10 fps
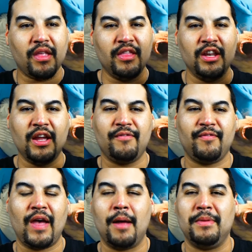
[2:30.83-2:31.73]
And then you have
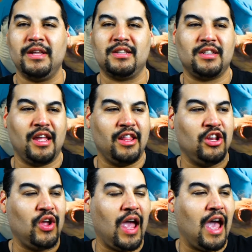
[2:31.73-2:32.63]
families. then
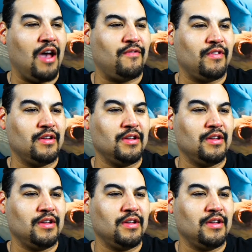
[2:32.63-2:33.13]
you have,